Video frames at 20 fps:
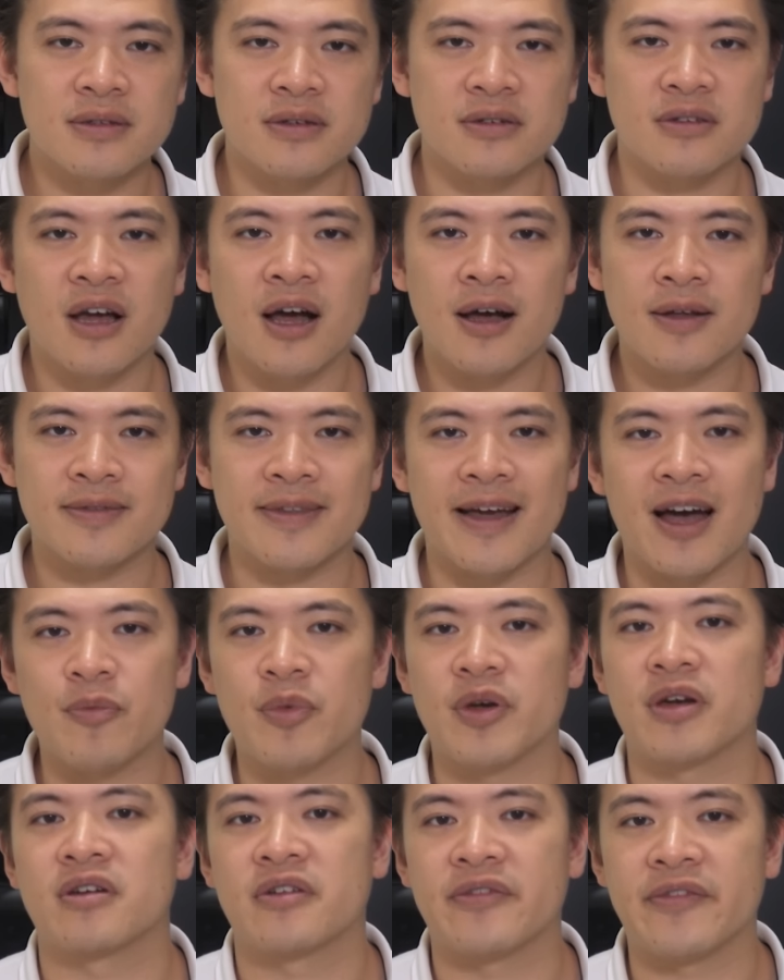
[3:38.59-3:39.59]
they're not that
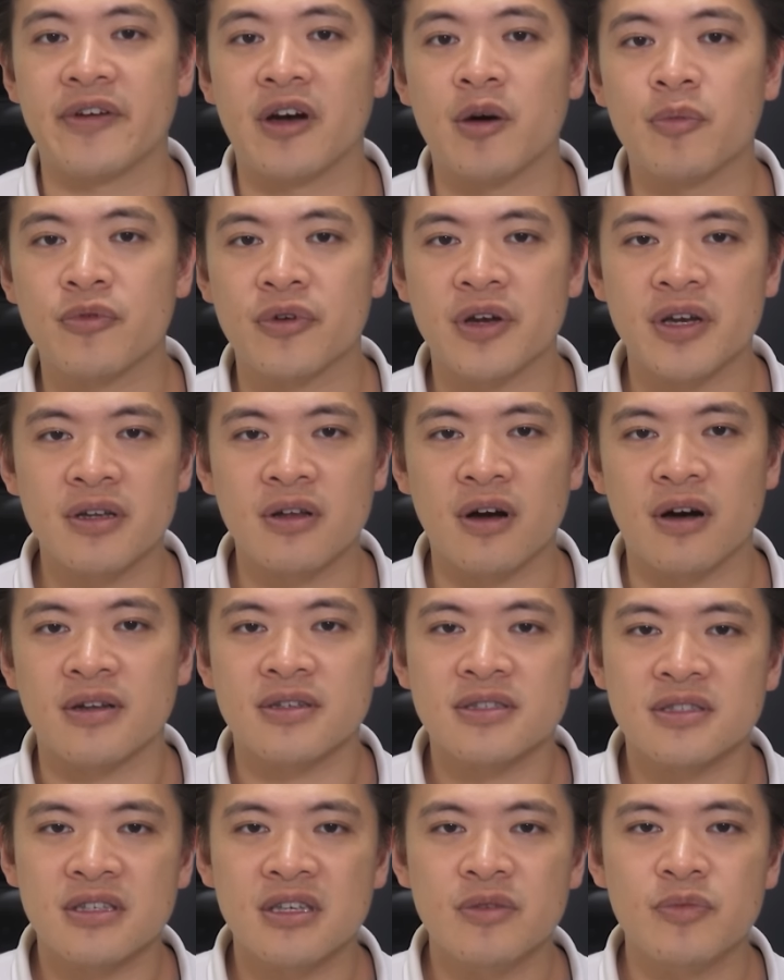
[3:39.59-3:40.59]
big of an upgrade,
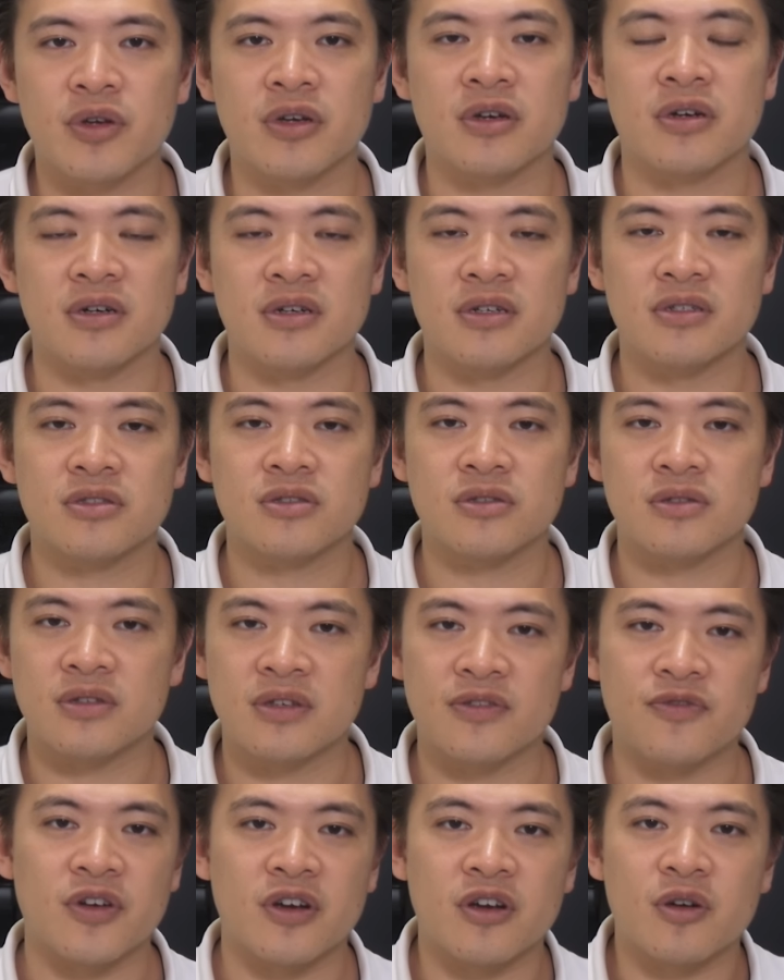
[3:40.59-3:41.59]
honestly, because
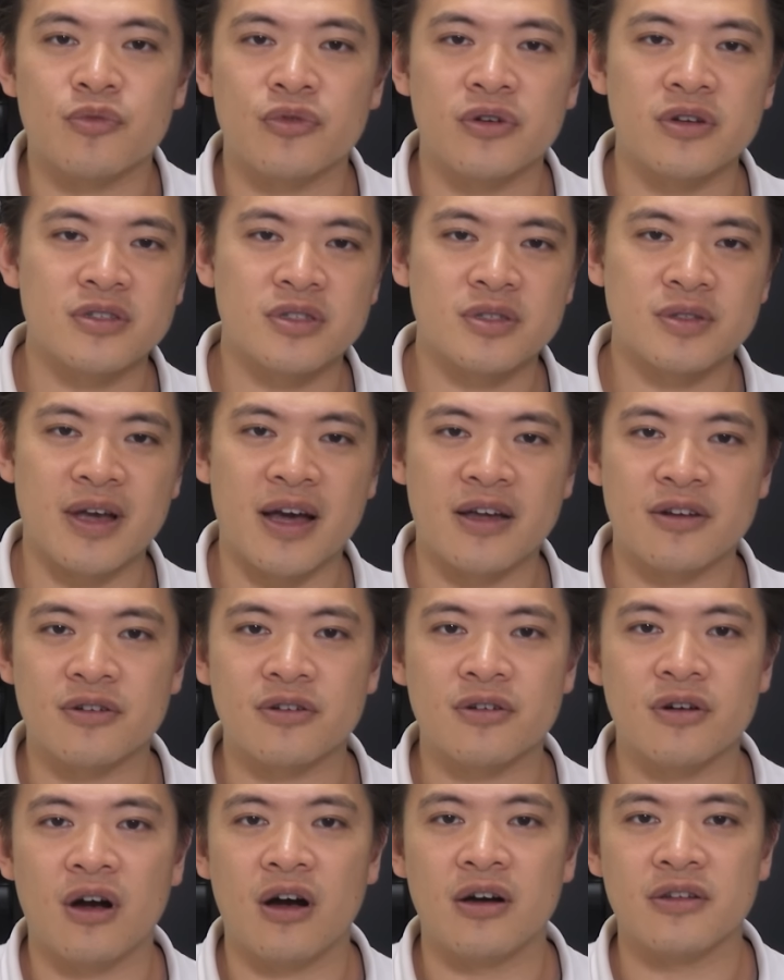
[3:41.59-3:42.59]
the fingerprint
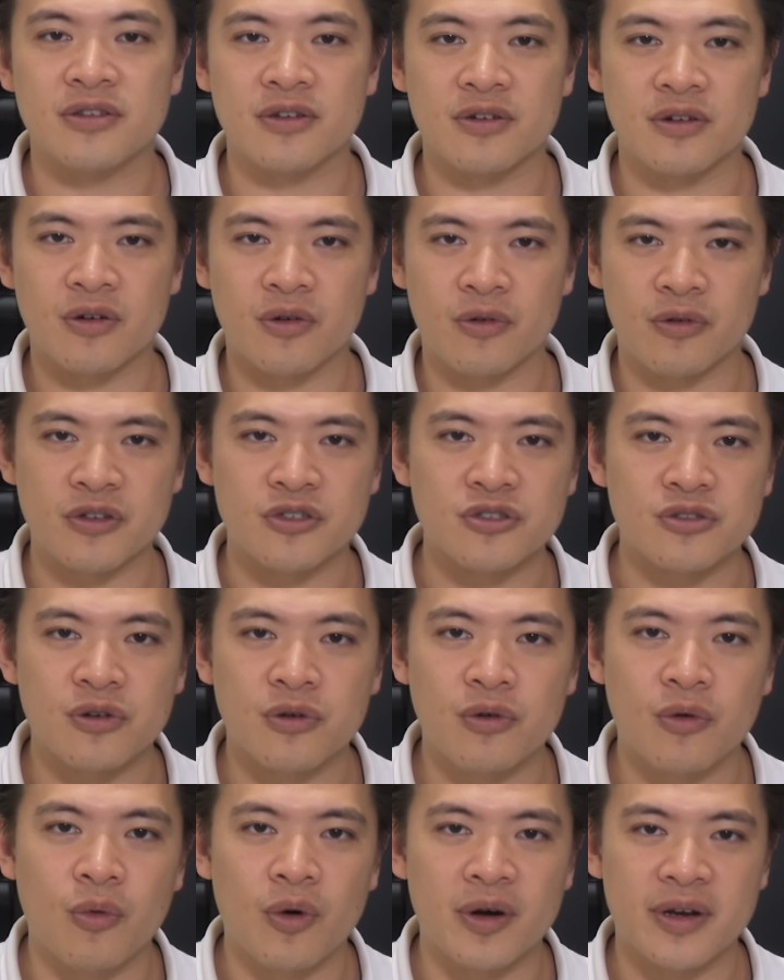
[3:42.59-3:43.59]
scanner on the
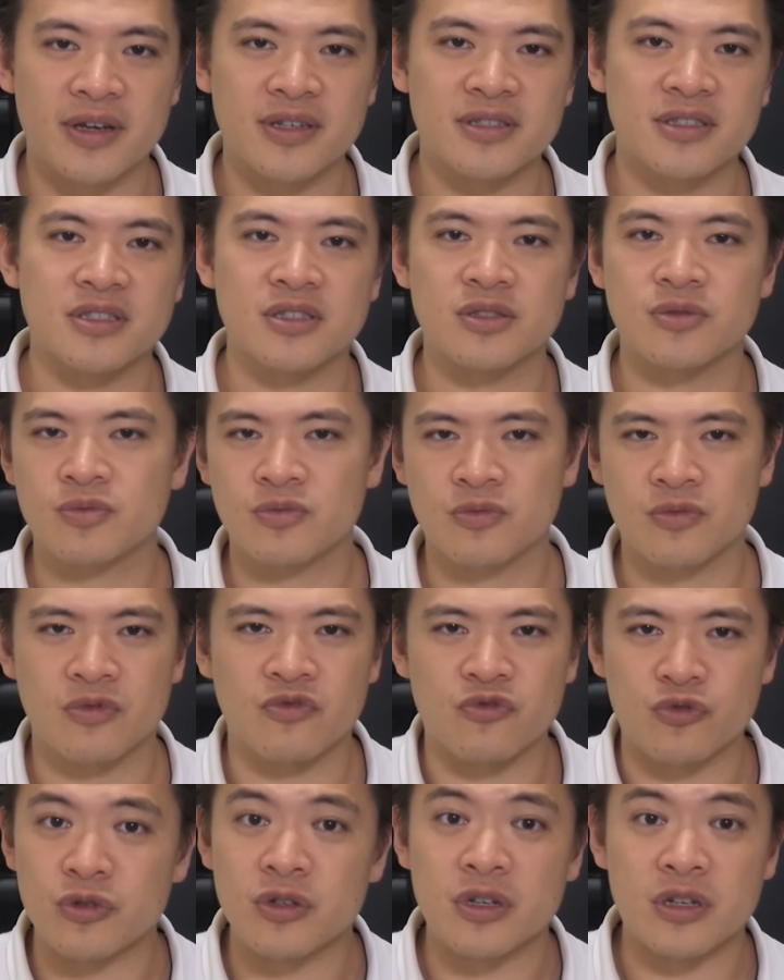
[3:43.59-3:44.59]
original 1S is
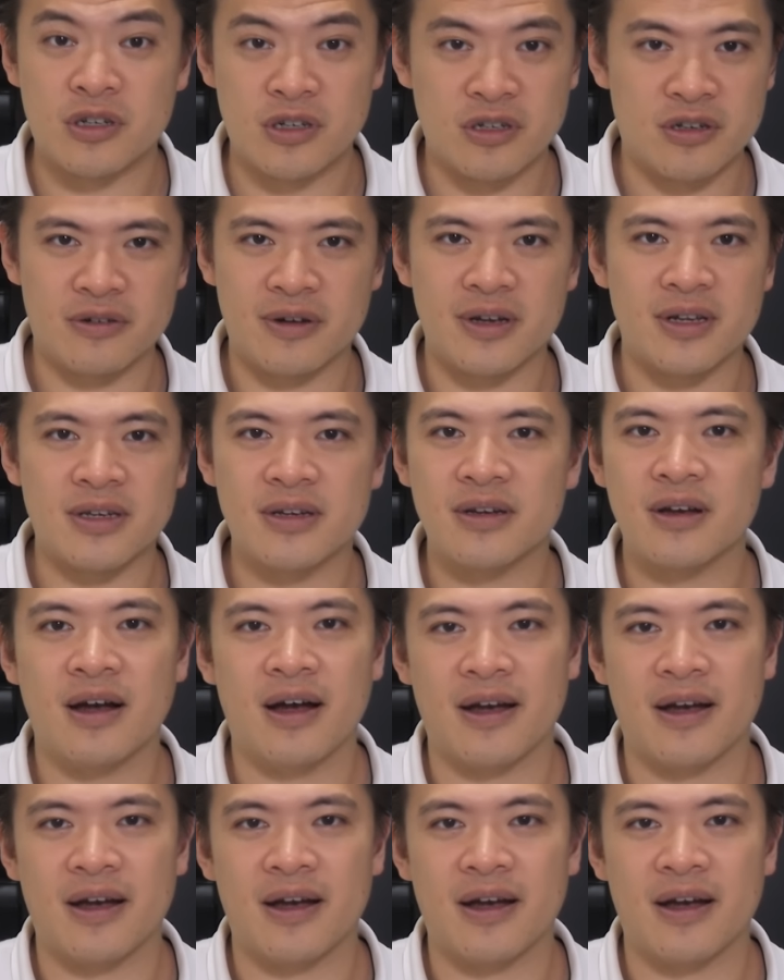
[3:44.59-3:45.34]
really good already.